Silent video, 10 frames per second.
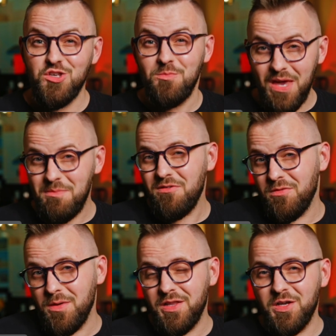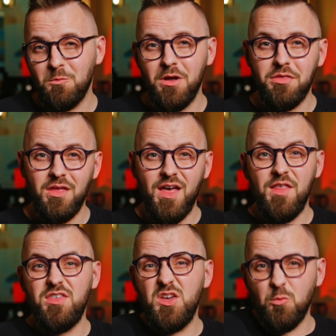you may be familiar with
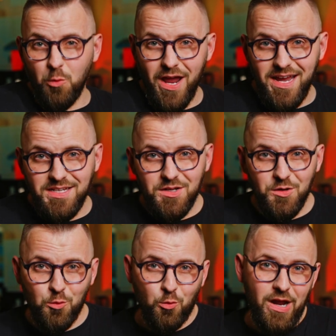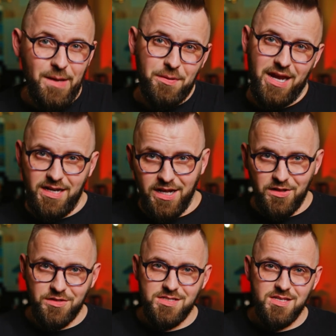the red gray paint
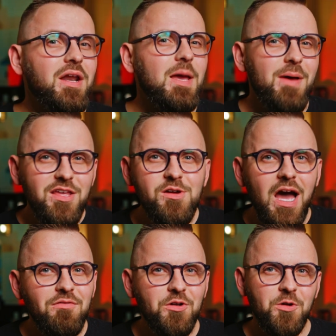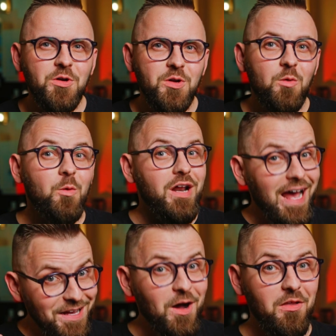colors, but I bet you haven't heard what
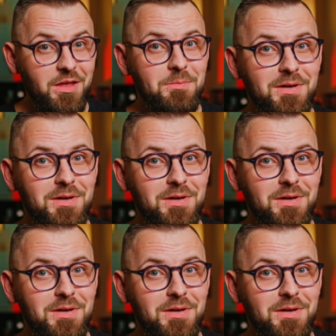I call them.